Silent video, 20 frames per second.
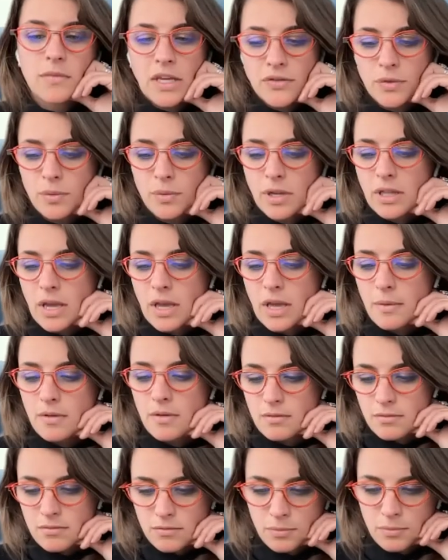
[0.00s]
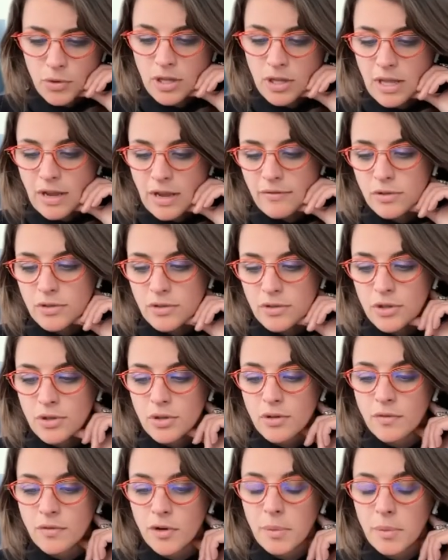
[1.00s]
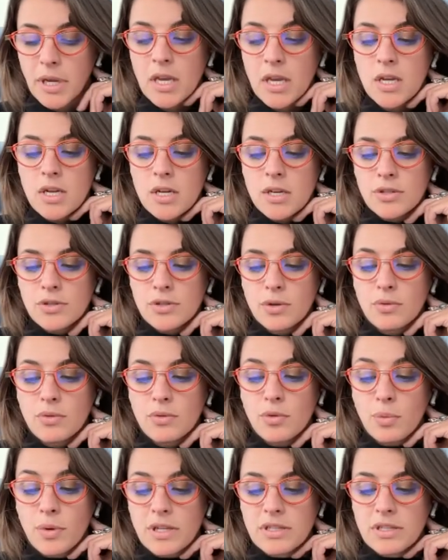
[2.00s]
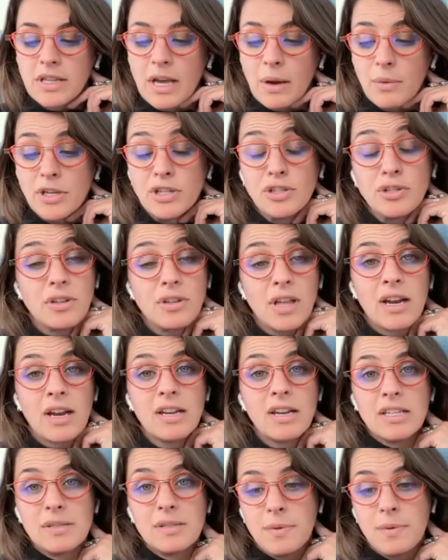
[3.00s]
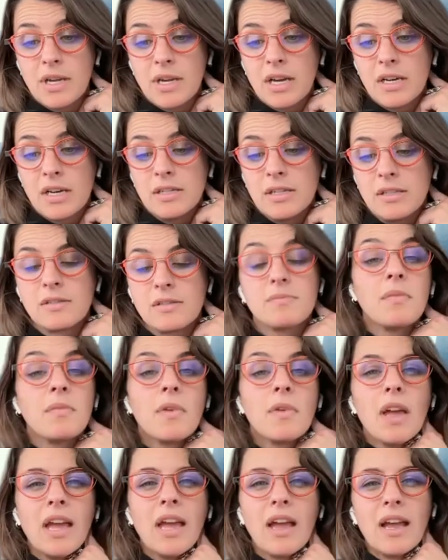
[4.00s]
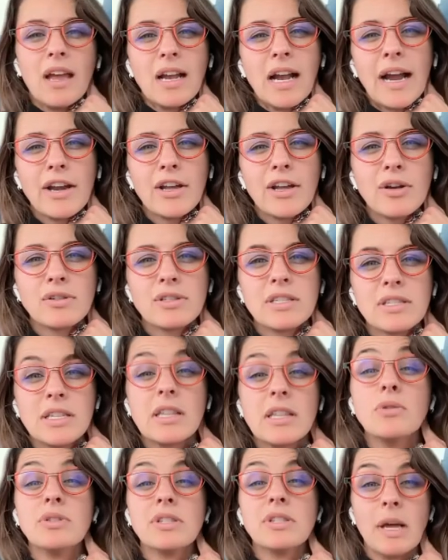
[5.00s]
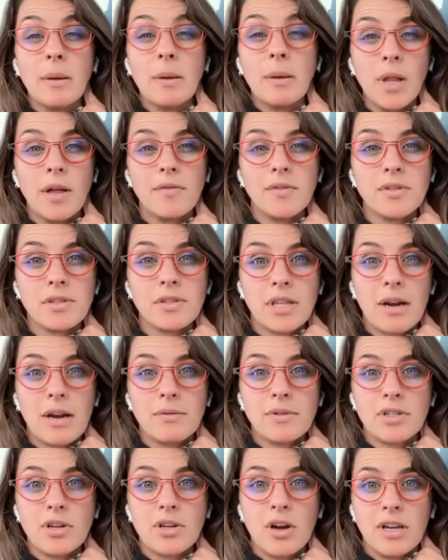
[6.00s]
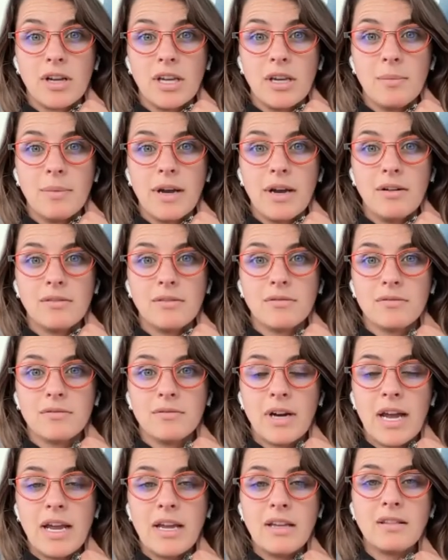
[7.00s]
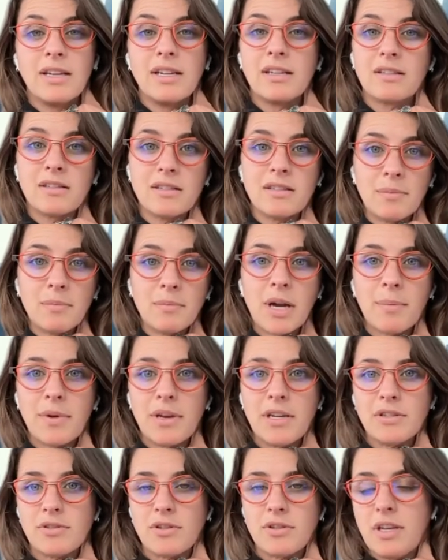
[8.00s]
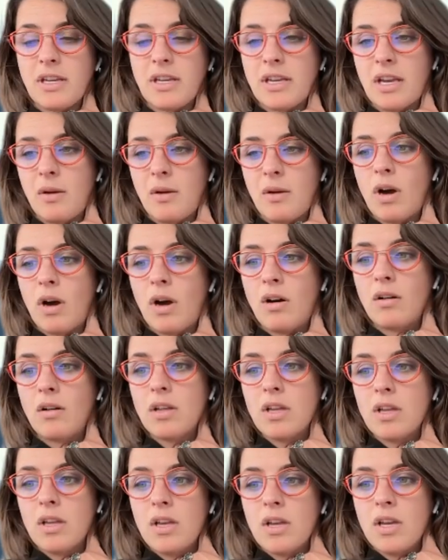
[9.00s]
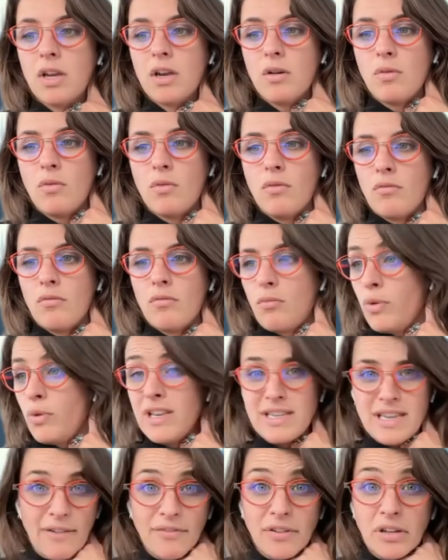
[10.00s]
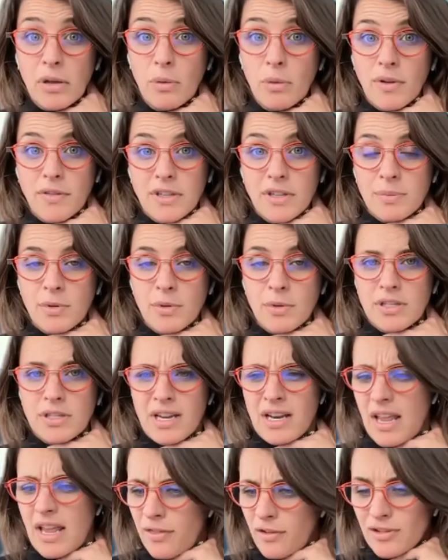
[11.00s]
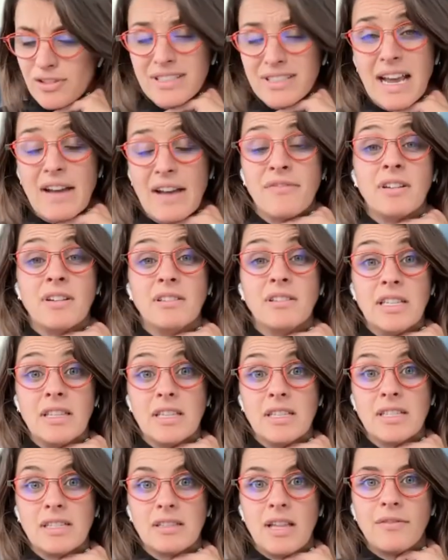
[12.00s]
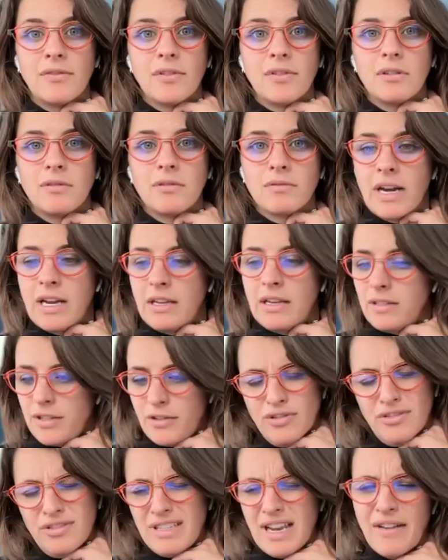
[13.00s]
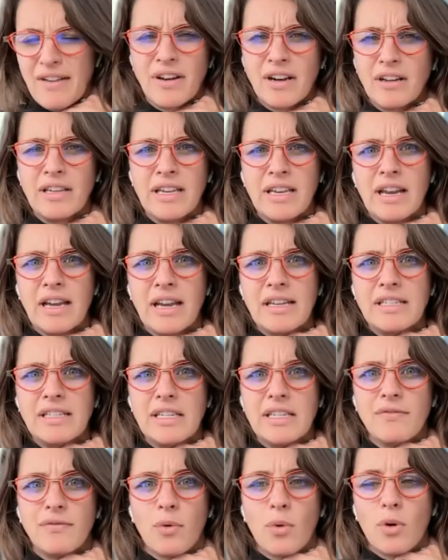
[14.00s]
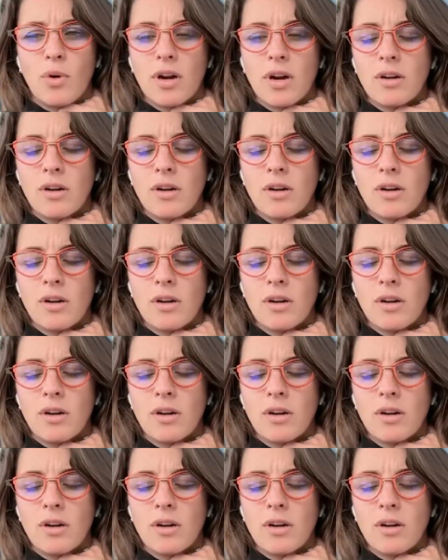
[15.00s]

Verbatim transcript: Thanks for bringing that bringing that full circle for me. So the reason that we do that is because it, it kind of goes into those sub levels that I was talking about, right? Like some companies are thinking, well, we definitely want this person and they're definitely this level, right? Like they're definitely an IC4.